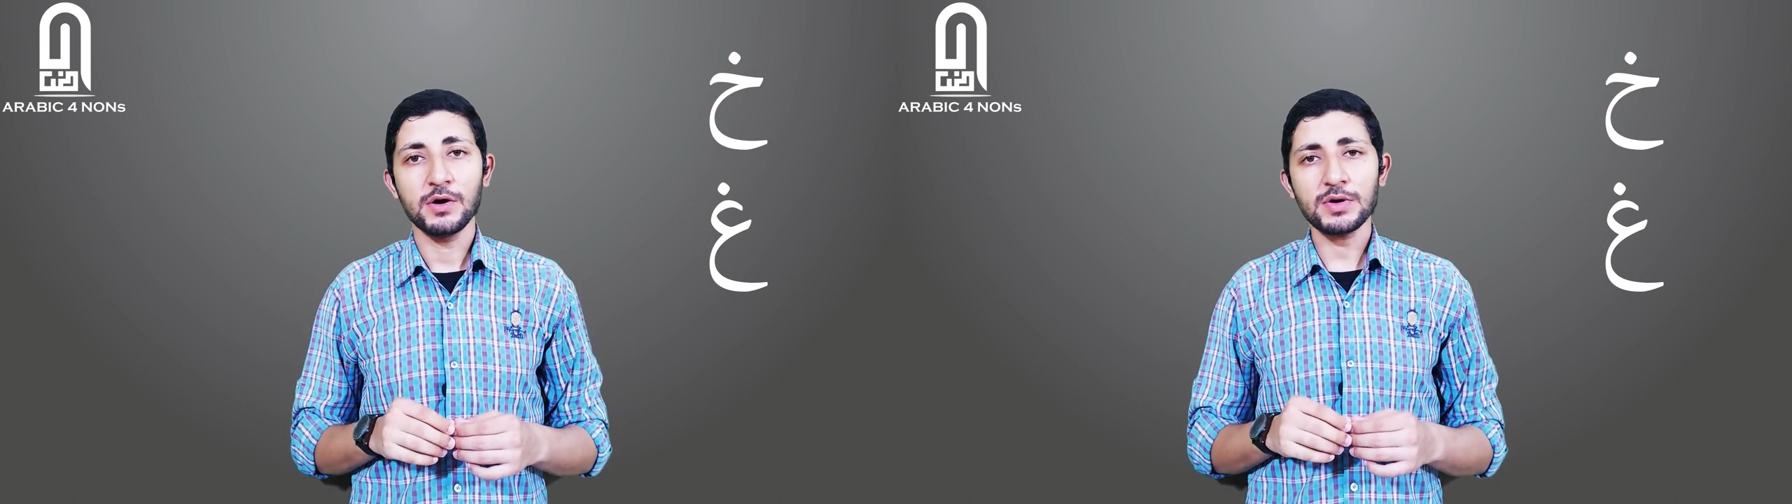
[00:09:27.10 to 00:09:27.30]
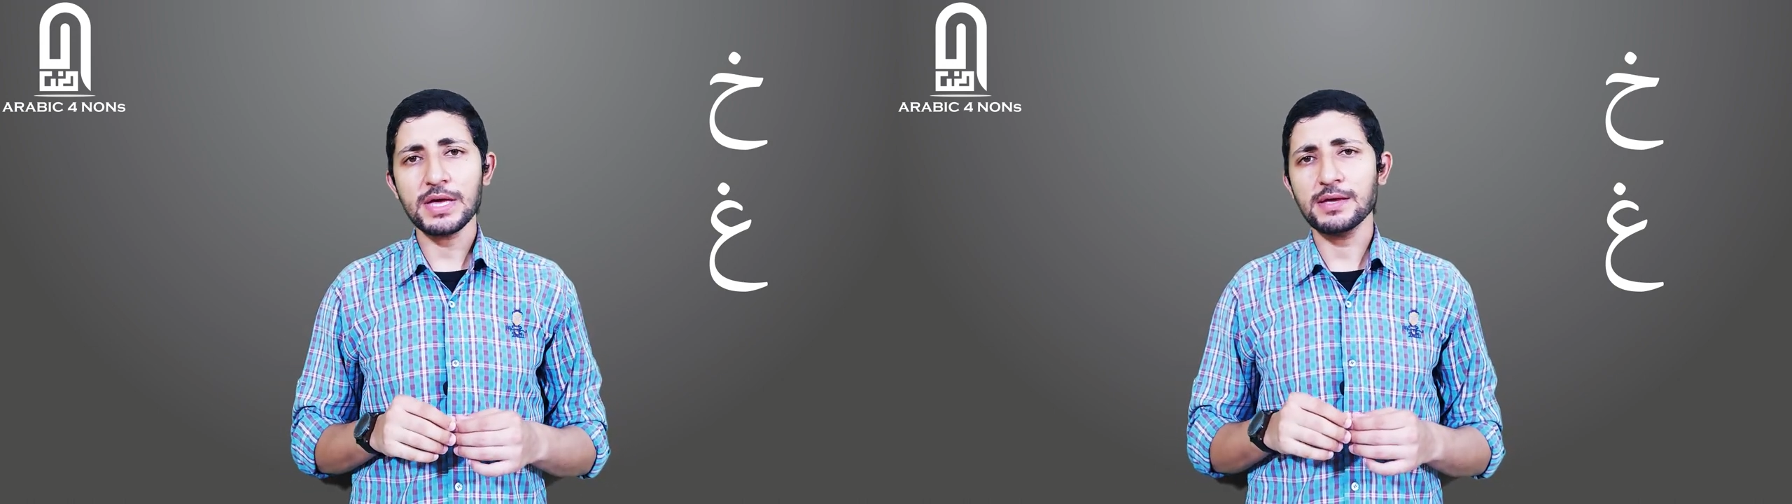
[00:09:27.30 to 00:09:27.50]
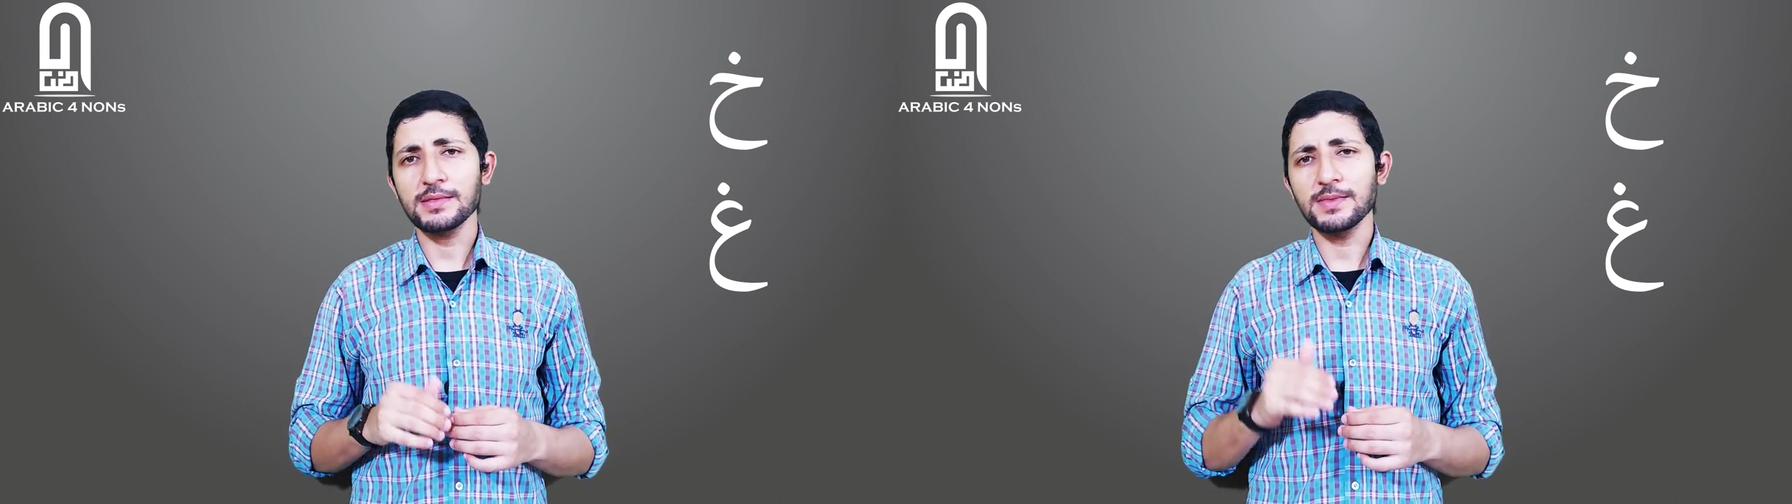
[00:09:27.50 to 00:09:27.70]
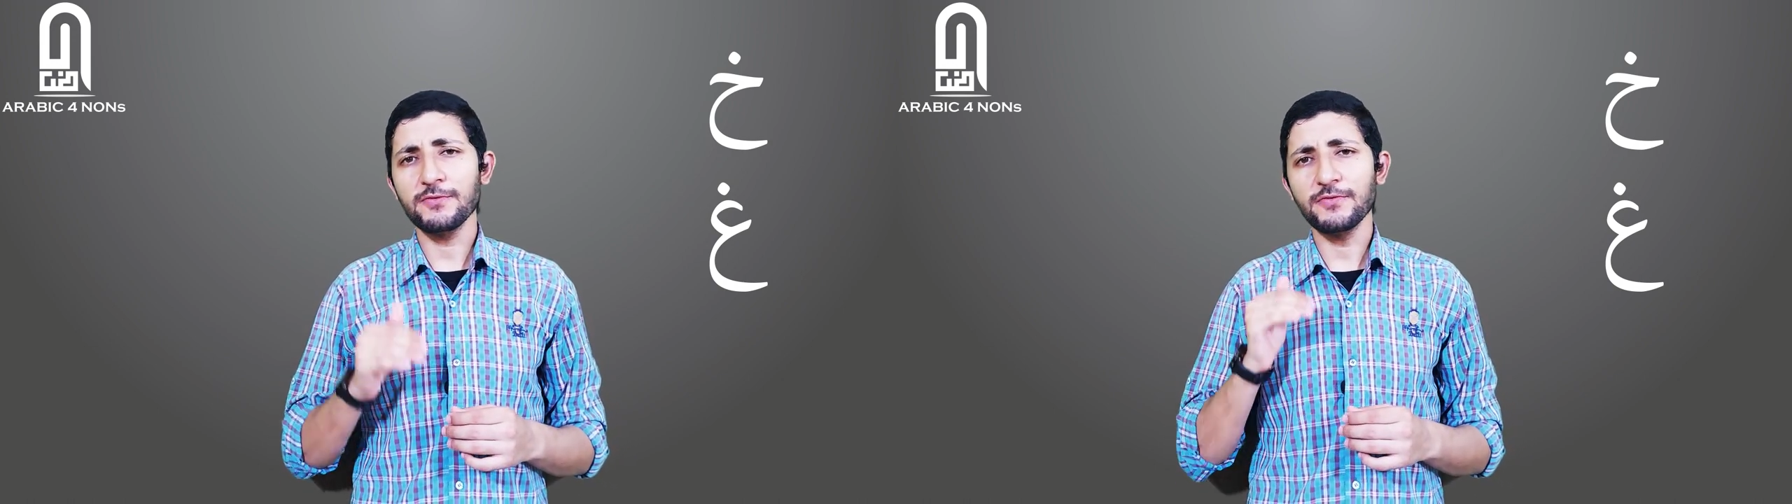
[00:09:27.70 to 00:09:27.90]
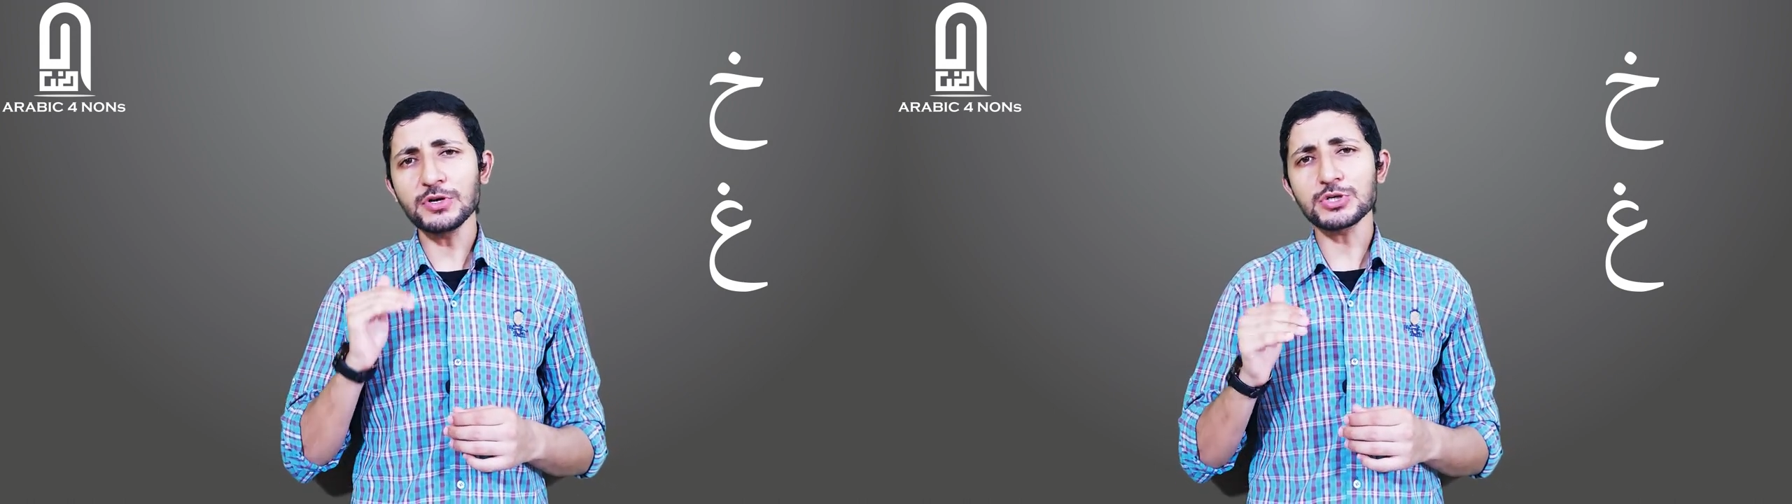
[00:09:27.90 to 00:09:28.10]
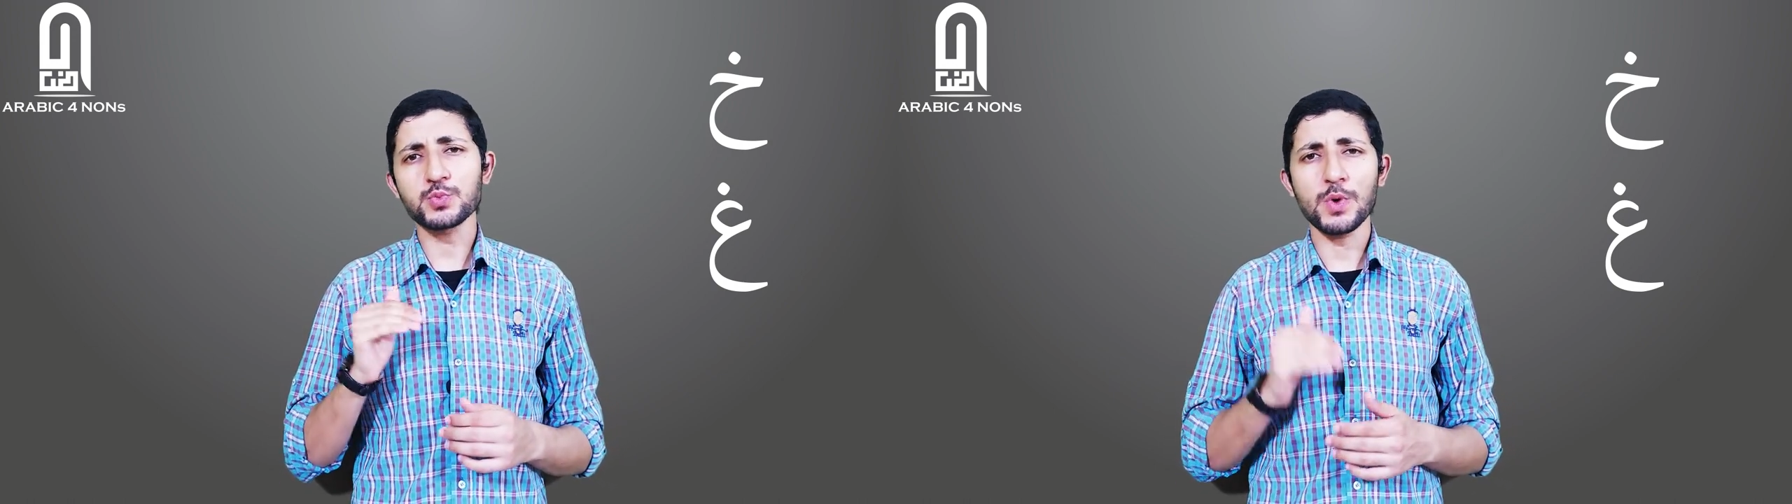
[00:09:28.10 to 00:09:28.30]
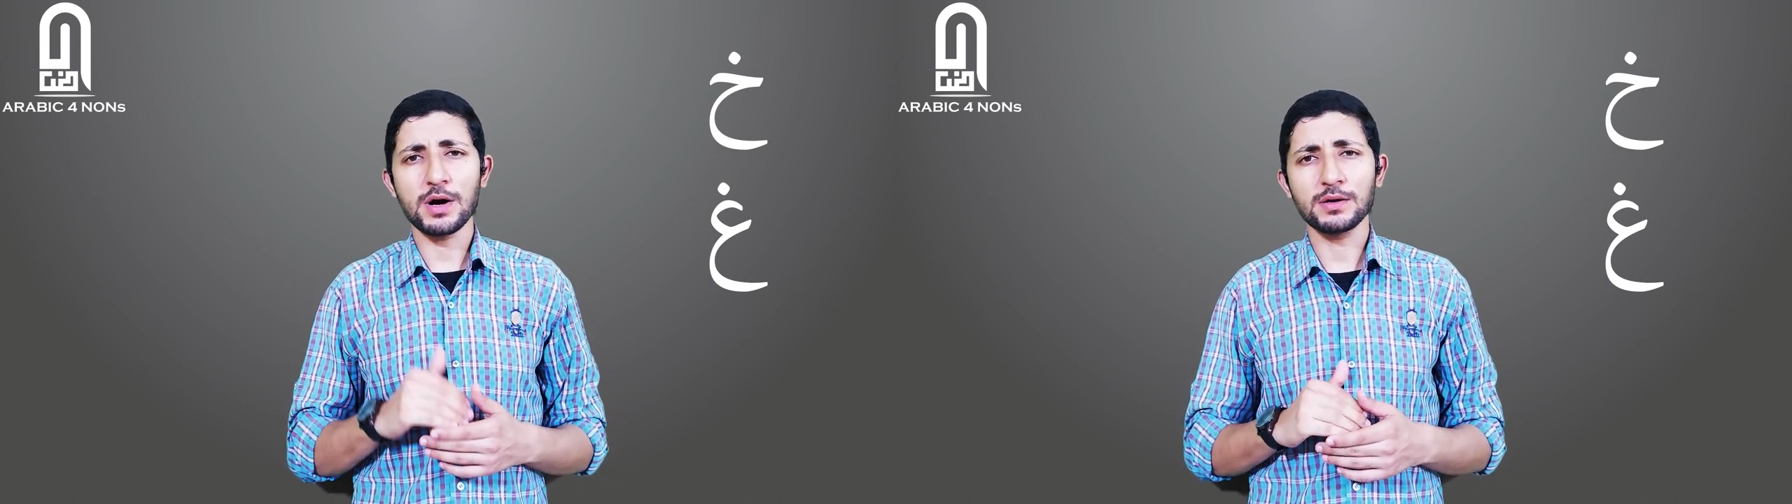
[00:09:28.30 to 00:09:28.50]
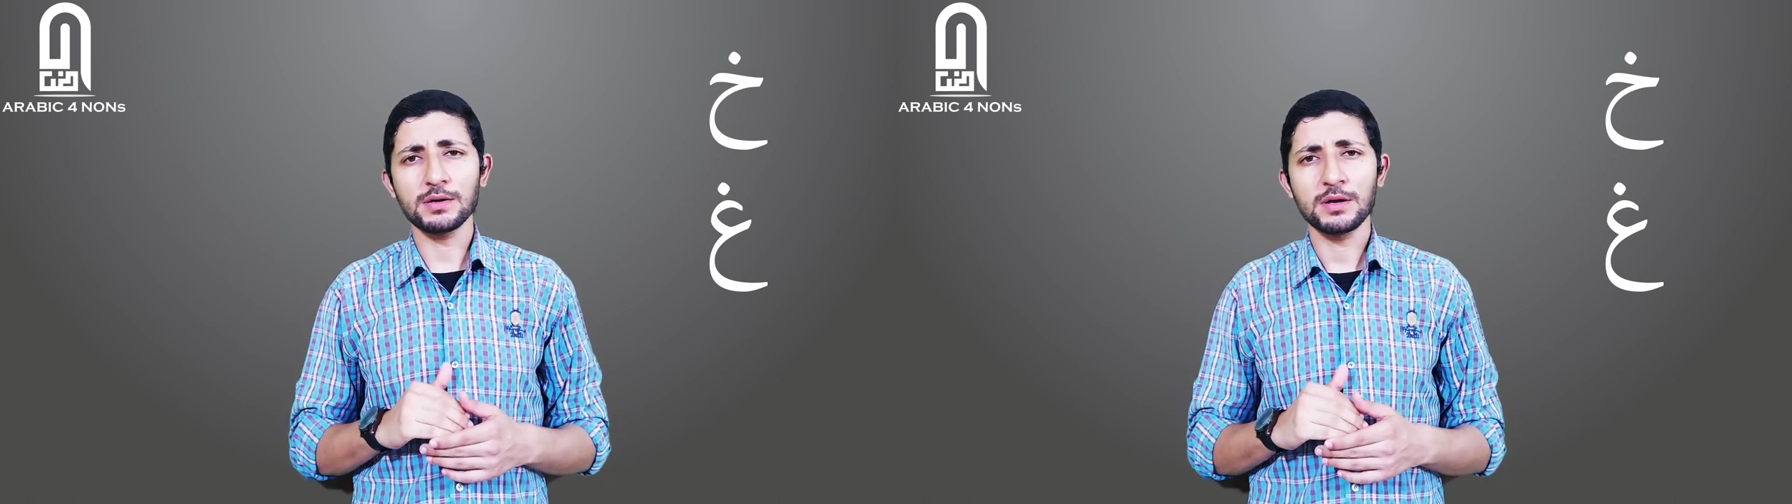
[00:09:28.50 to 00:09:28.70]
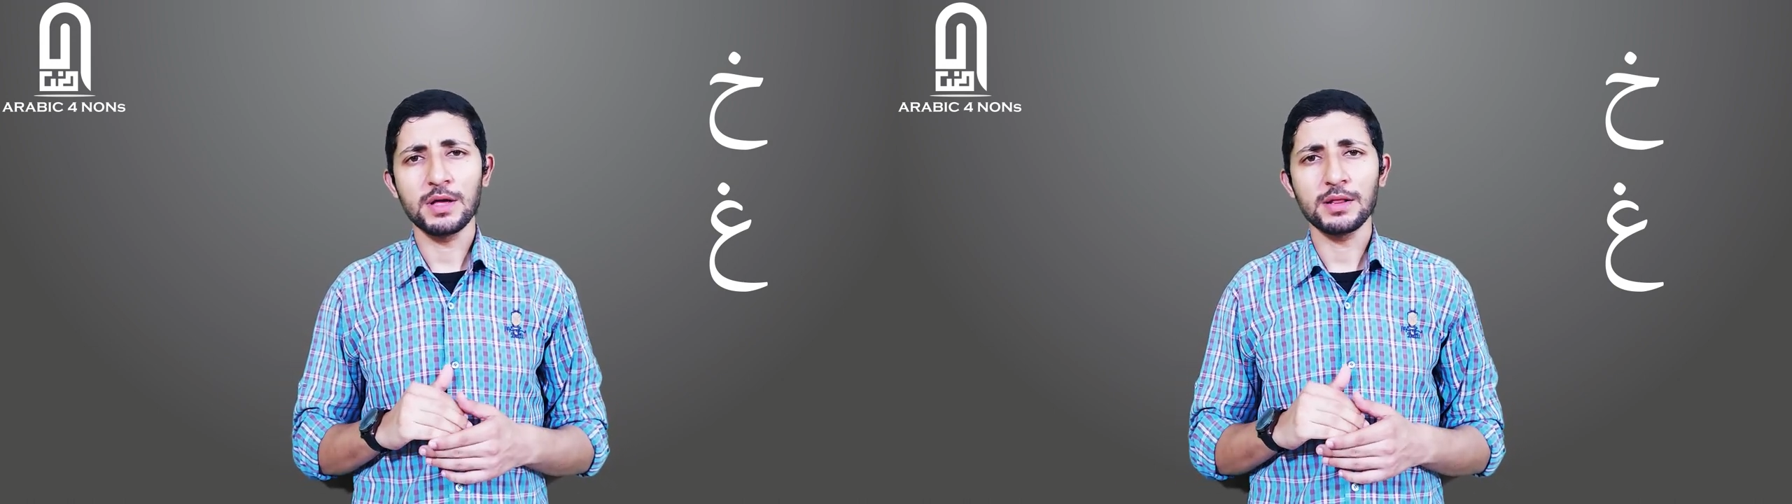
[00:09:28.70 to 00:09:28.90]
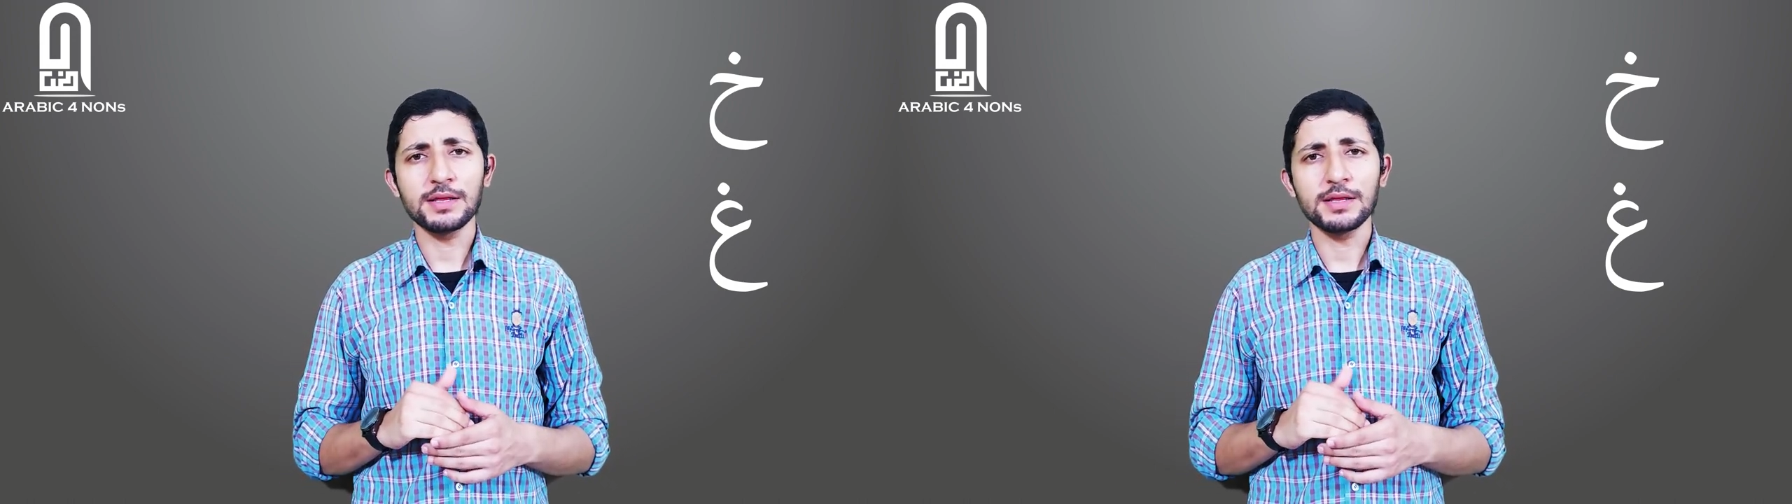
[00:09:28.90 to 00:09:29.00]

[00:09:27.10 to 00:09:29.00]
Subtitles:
Okay, the first one,